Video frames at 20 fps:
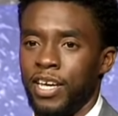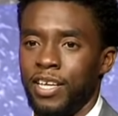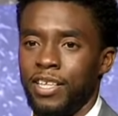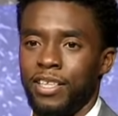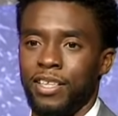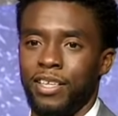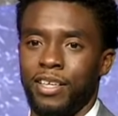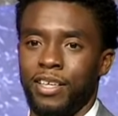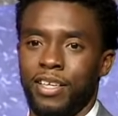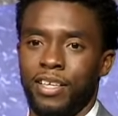
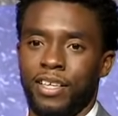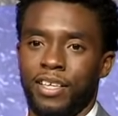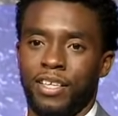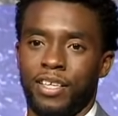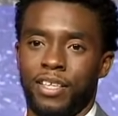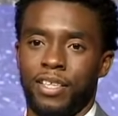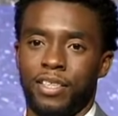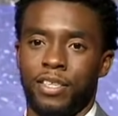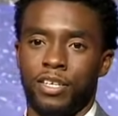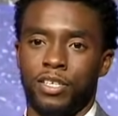that
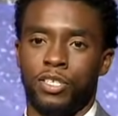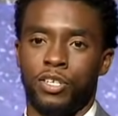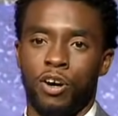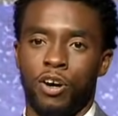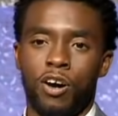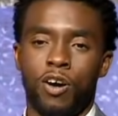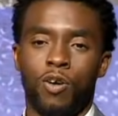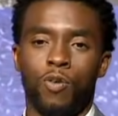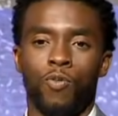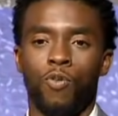the
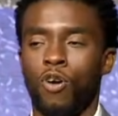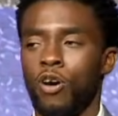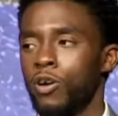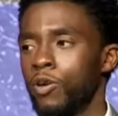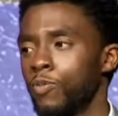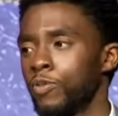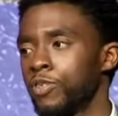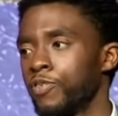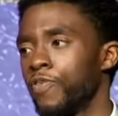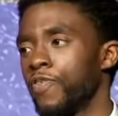dark
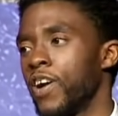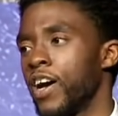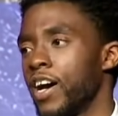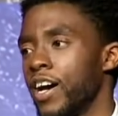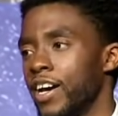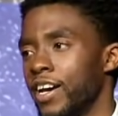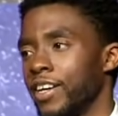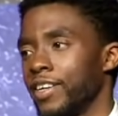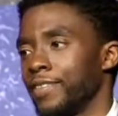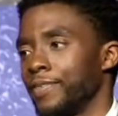water was
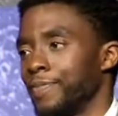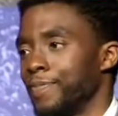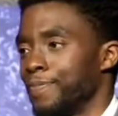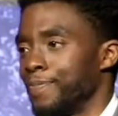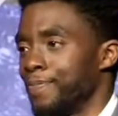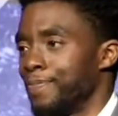fine.